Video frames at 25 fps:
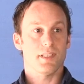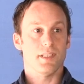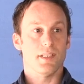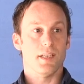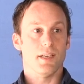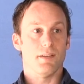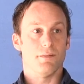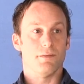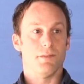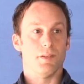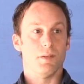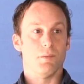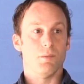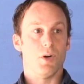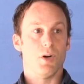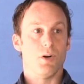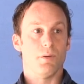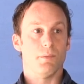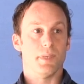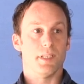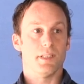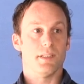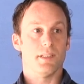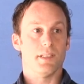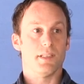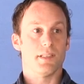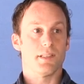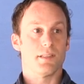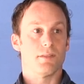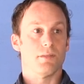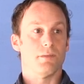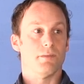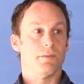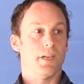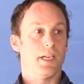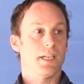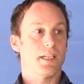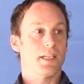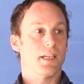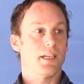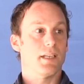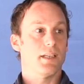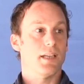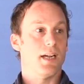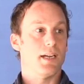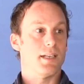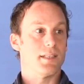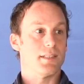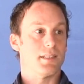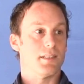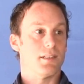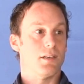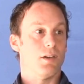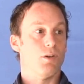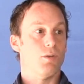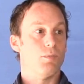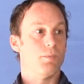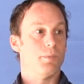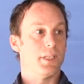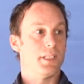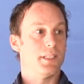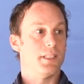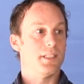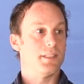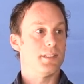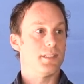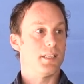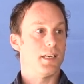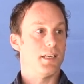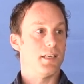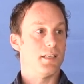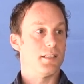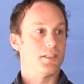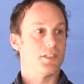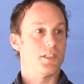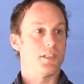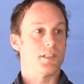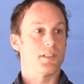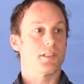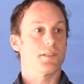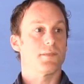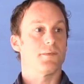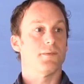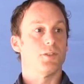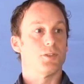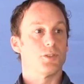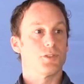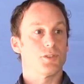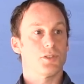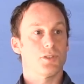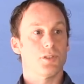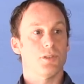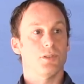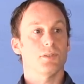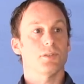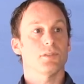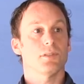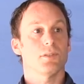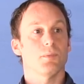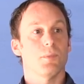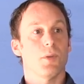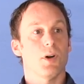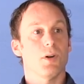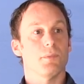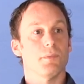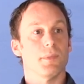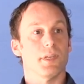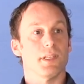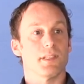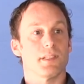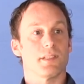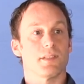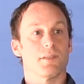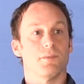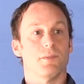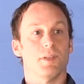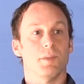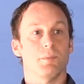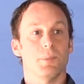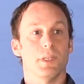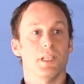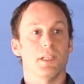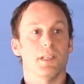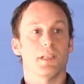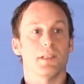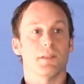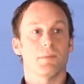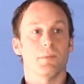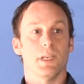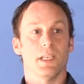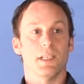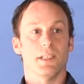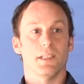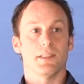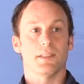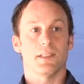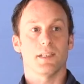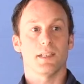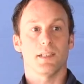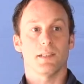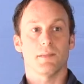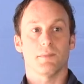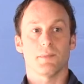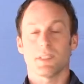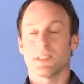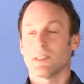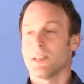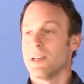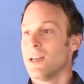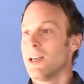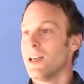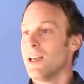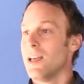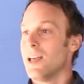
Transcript: in every moment is to recognize open intelligence for short moments, repeated many times,